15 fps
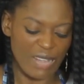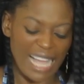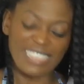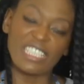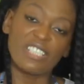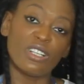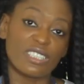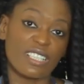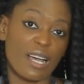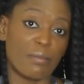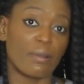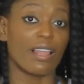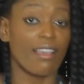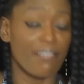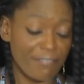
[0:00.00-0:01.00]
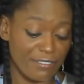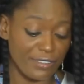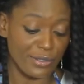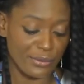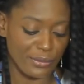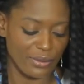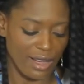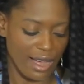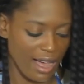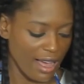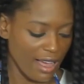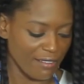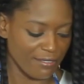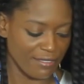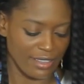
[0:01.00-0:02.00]
actually not a couple, a few
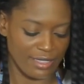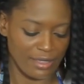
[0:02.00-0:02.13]
of